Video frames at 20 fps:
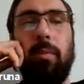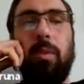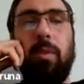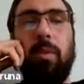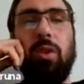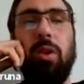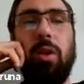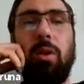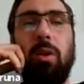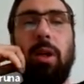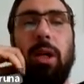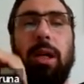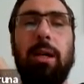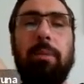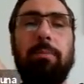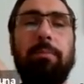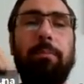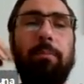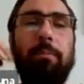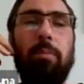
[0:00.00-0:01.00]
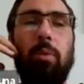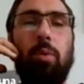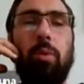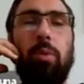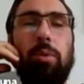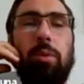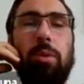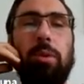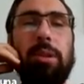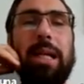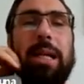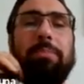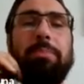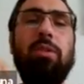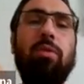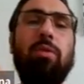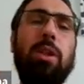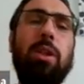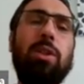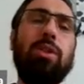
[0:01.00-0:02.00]
So types of
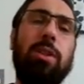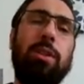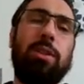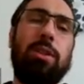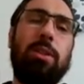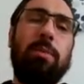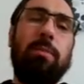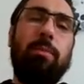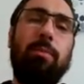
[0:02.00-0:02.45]
questions.